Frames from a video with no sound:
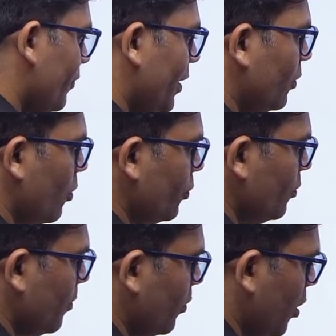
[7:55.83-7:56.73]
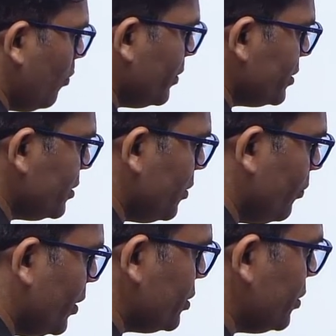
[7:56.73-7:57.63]
talk you about how much is the
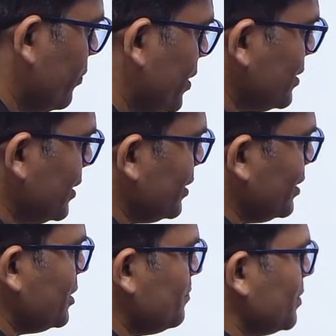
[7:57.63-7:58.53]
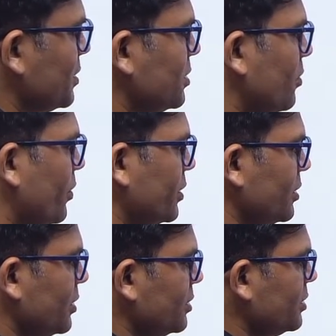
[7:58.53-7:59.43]
rotation, you can say this much is the rotation.
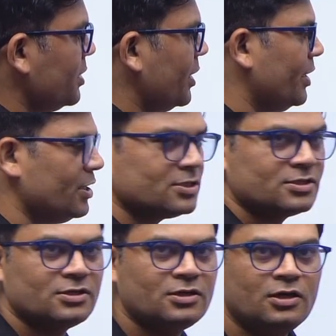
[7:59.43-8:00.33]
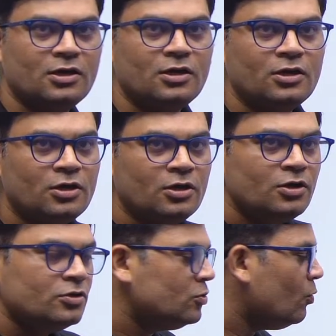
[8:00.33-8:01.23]
This is the radius.
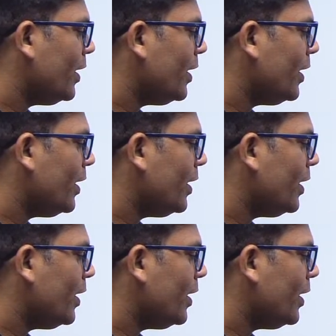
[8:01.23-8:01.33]
So what I